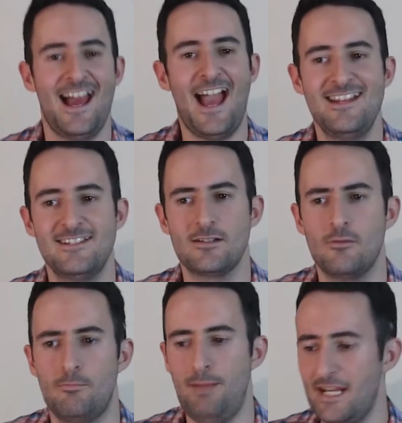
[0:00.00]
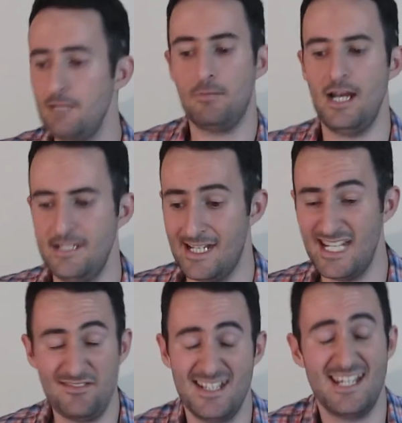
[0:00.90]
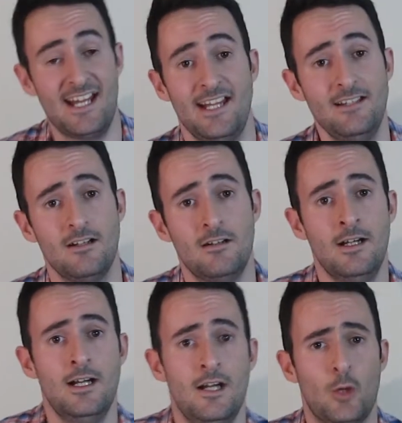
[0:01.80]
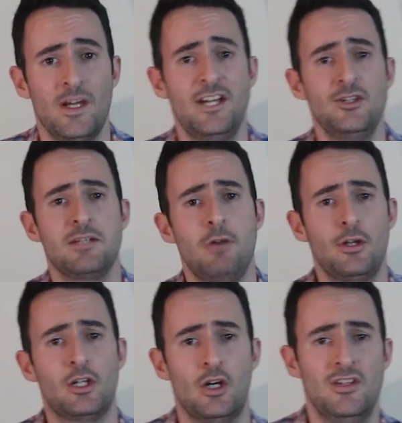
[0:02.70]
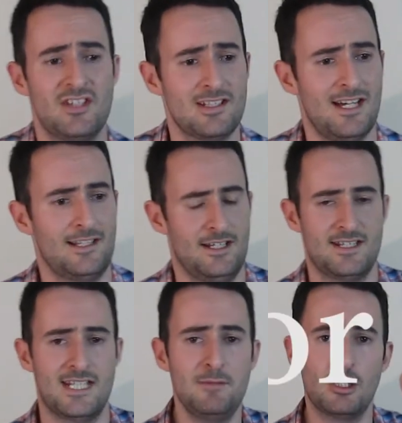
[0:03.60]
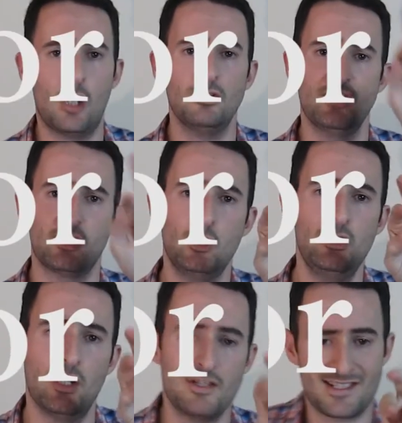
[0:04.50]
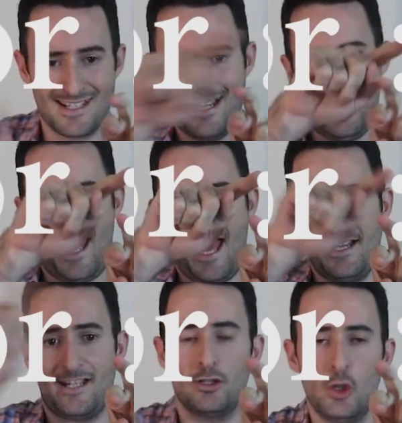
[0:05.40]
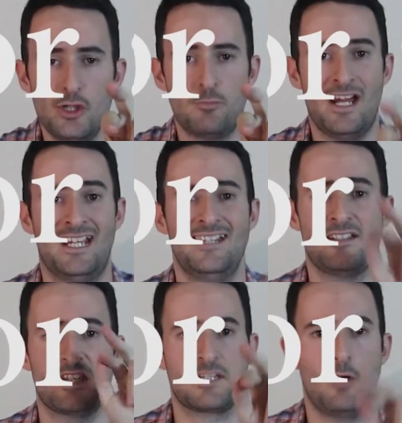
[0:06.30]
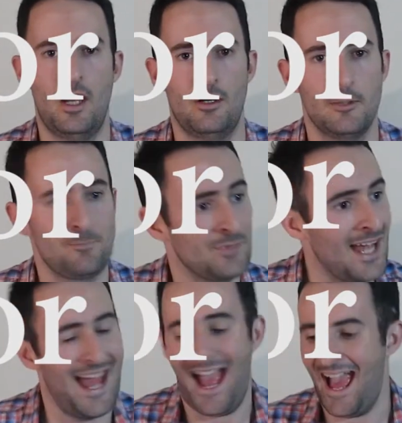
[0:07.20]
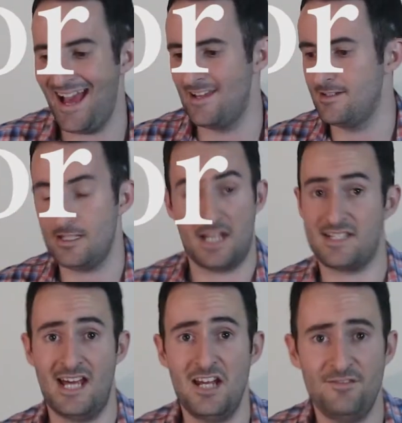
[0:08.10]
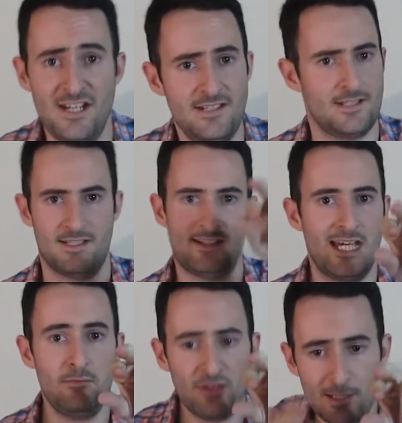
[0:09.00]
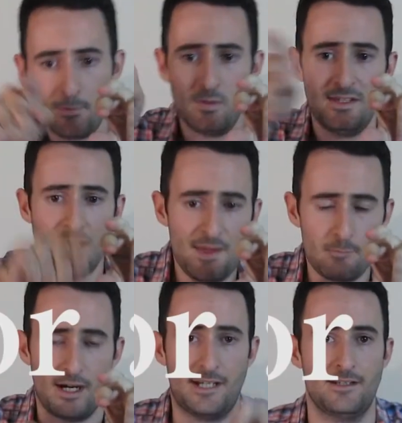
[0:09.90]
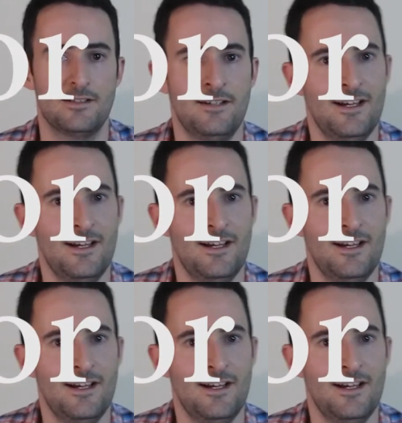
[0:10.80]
And back in my day, and even today, the way I use emoticons is like a semicolon, the two dots, and a closed bracket is a smile. And a sad face is the same thing, but with the other bracket.